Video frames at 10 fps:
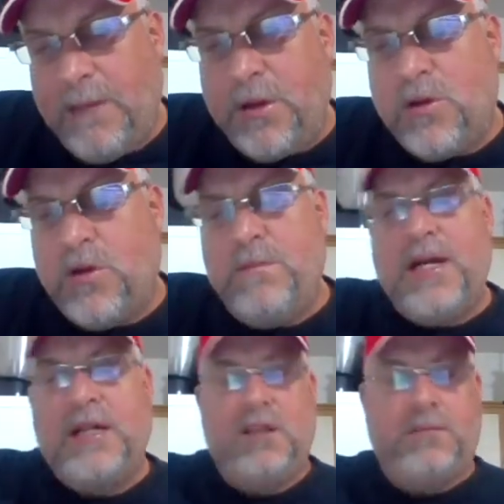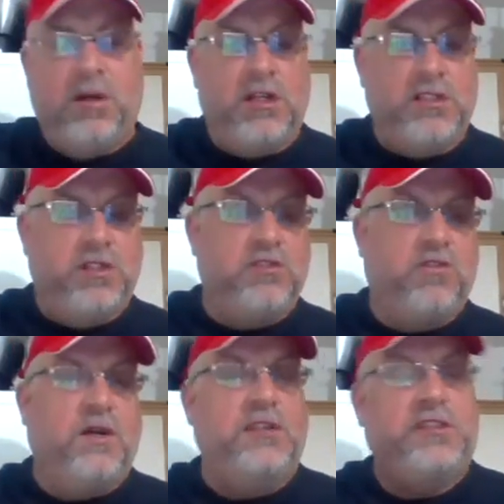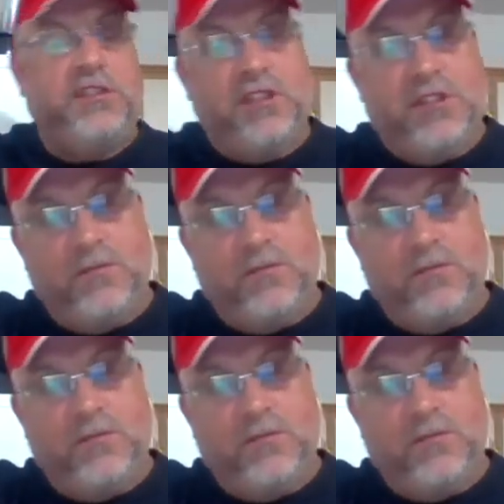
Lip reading: But going back to Paul Joseph Watson,